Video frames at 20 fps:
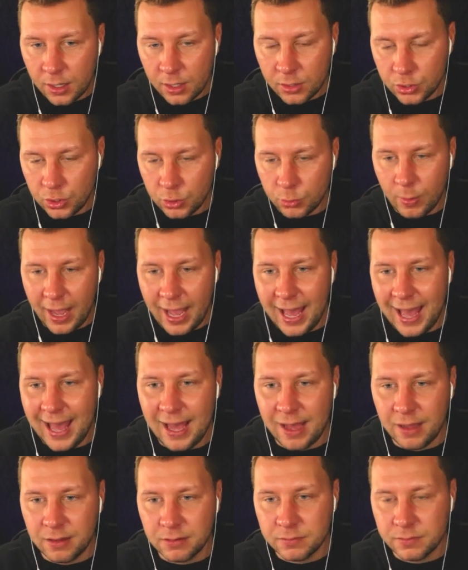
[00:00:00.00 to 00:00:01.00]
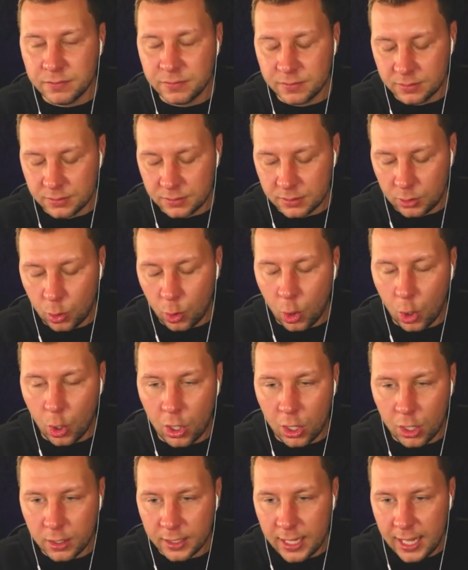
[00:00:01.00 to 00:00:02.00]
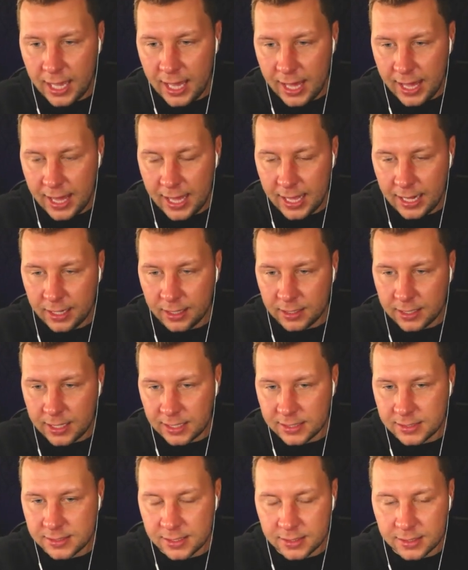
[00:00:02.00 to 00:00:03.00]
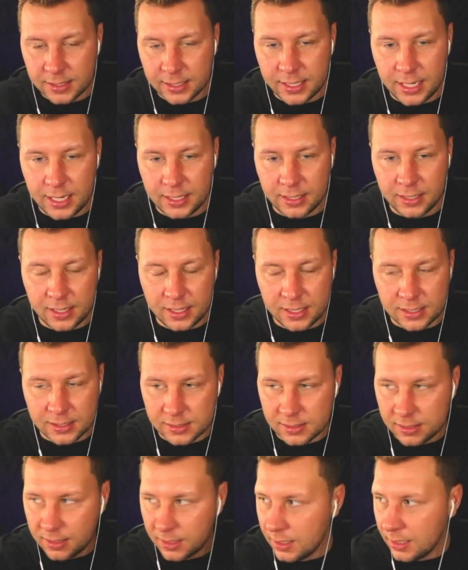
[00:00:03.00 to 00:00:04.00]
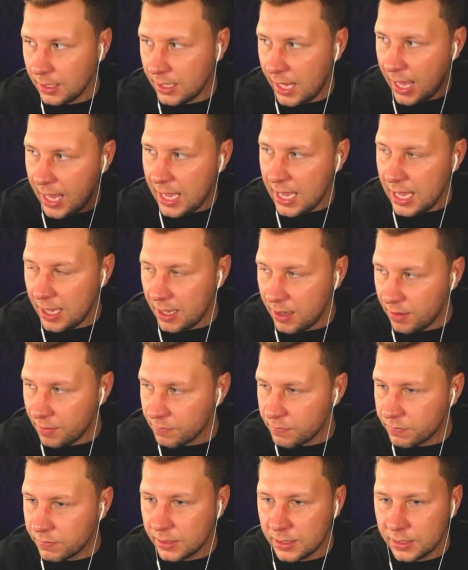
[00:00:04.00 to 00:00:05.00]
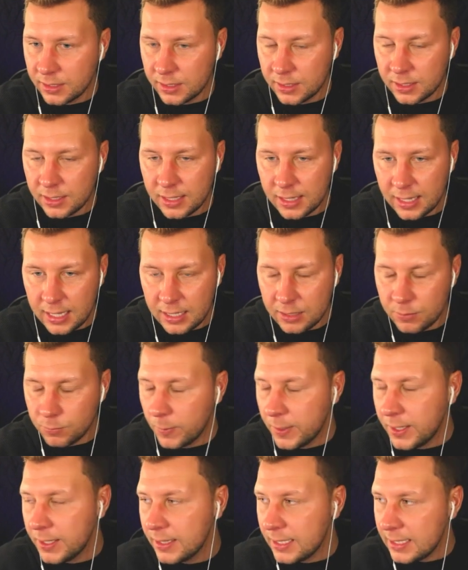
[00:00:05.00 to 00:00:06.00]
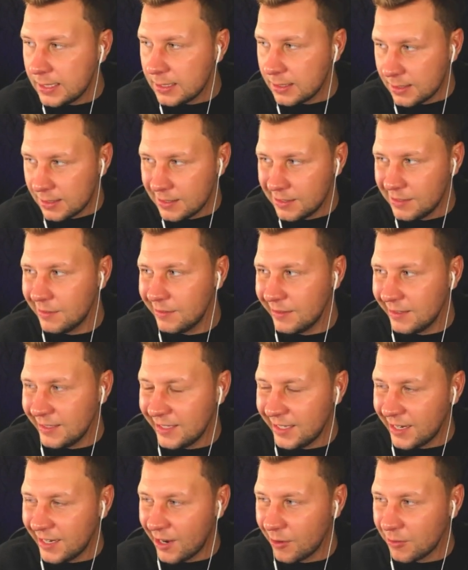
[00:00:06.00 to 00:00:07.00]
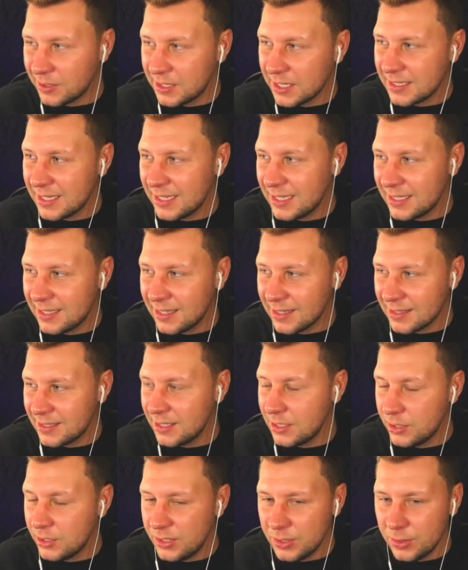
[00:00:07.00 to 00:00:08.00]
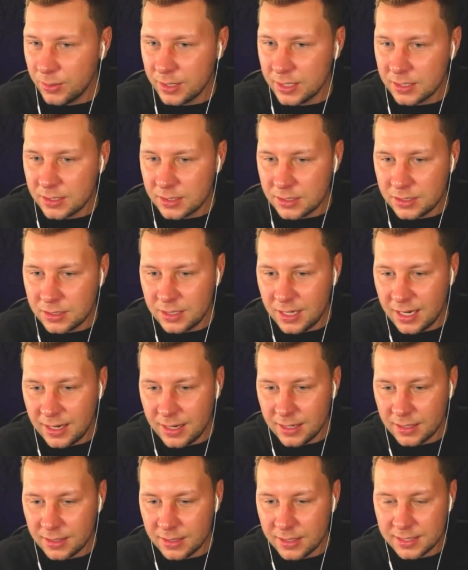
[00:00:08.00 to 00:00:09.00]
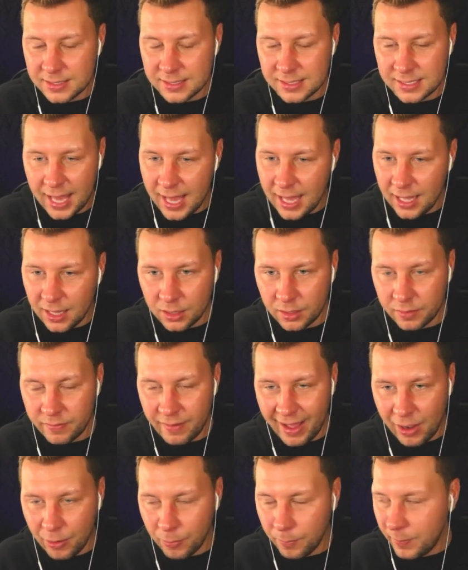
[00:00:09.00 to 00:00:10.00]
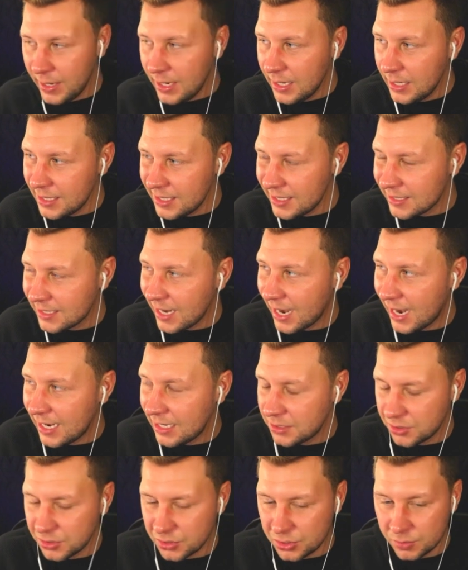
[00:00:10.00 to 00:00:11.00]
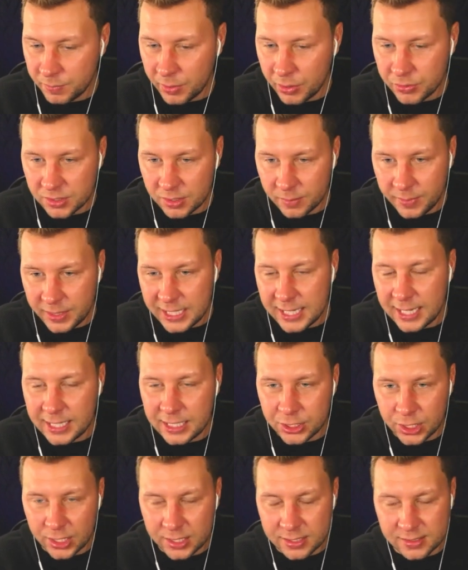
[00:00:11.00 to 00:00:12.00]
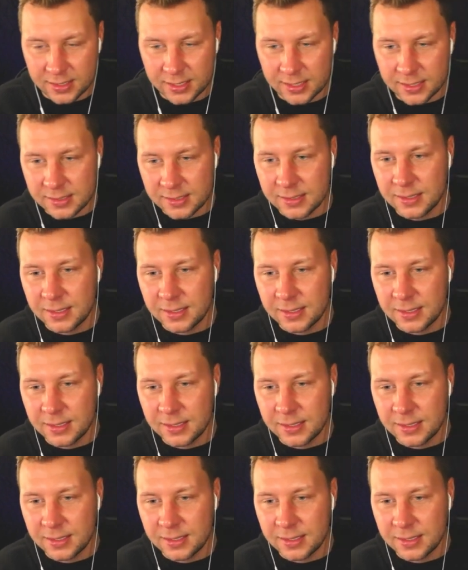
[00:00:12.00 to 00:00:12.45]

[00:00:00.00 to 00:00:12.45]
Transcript: you have Kong and Godzilla in this cave. It really you know doesn't doesn't do the the scale of how big these guys are supposed to be any justice.